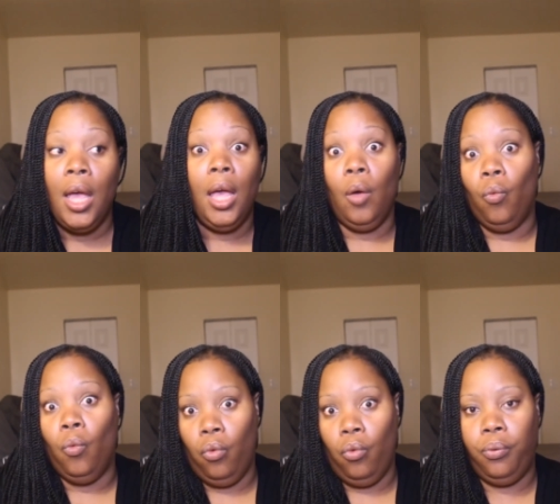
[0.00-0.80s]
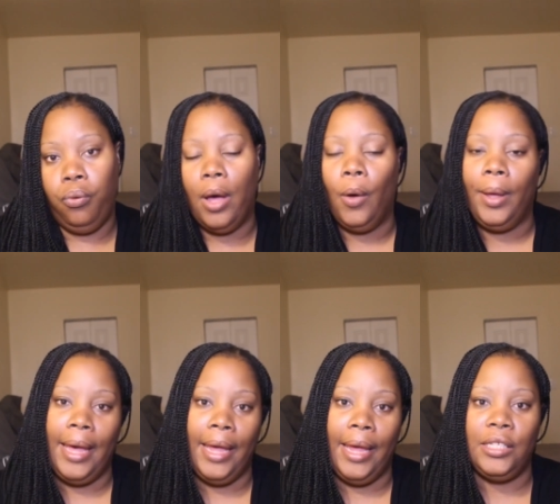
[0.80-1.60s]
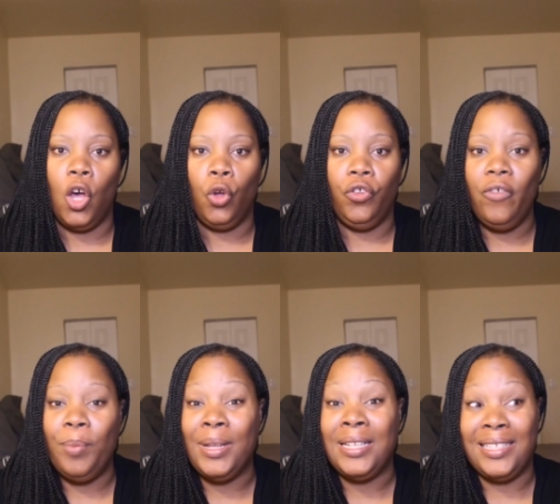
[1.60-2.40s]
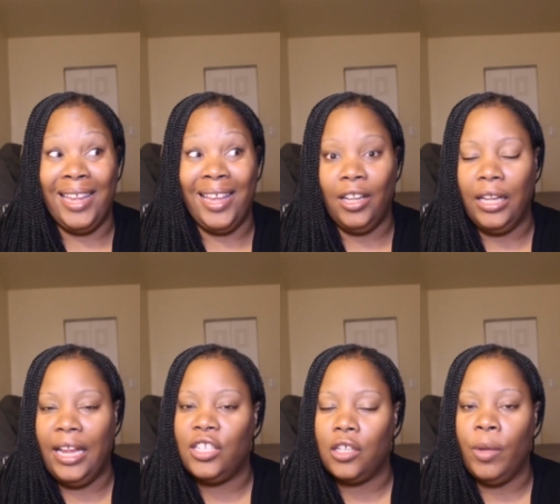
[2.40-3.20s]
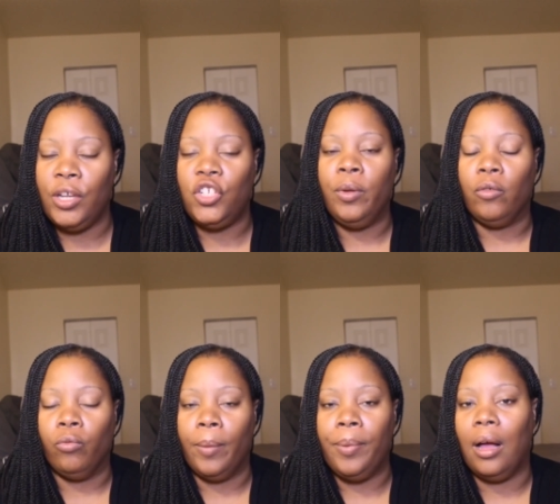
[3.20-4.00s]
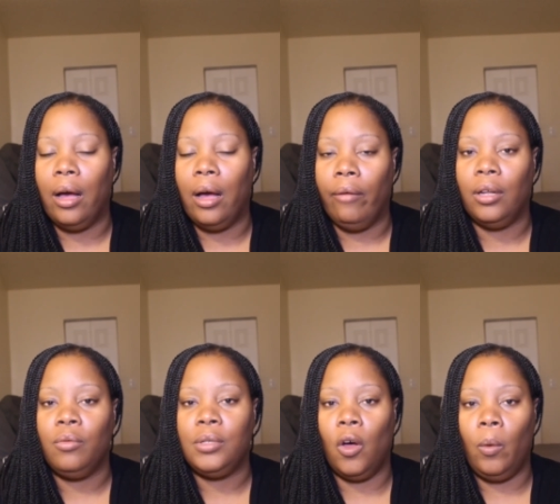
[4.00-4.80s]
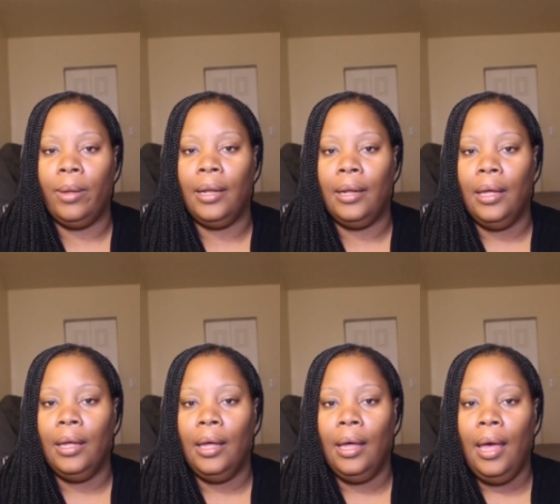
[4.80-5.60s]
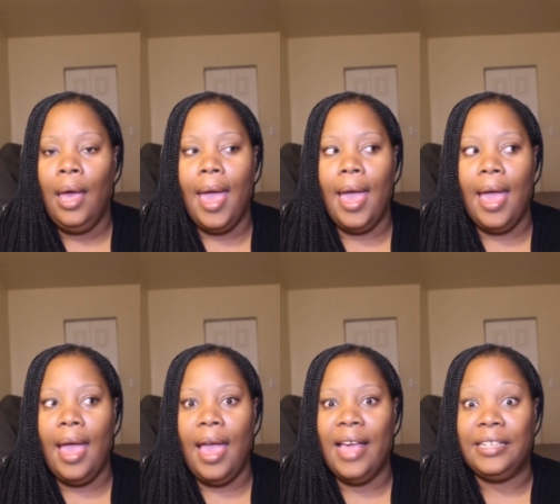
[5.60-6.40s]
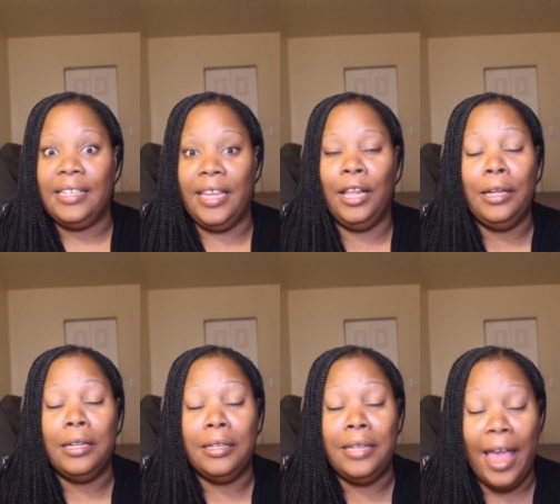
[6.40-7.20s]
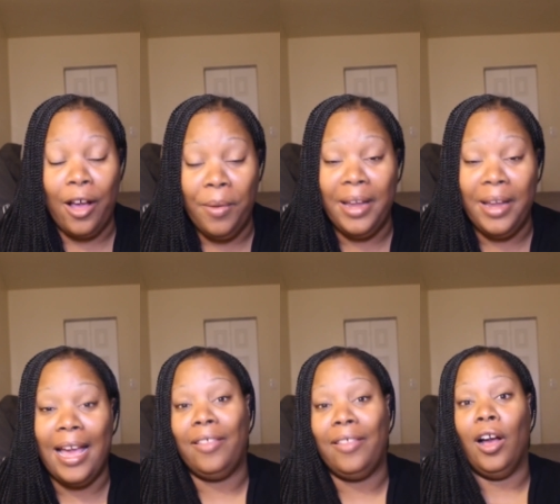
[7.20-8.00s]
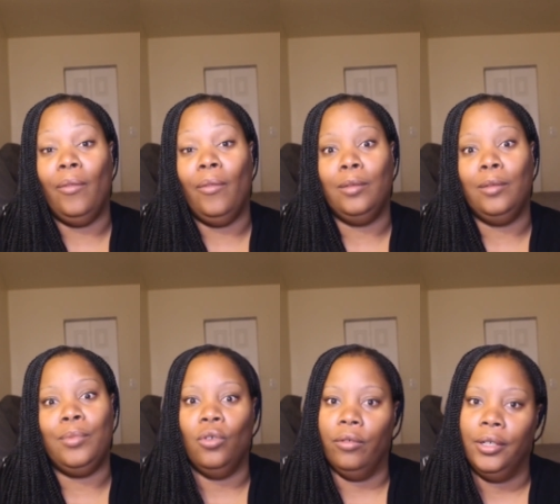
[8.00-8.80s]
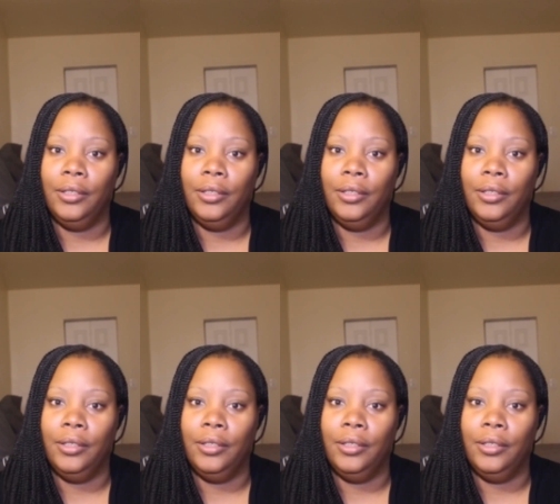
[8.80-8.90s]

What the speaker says: Oof, okay, so you've been stealing so much, you've been ripping envelopes open and stealing the daggone money out of the envelope, Zora.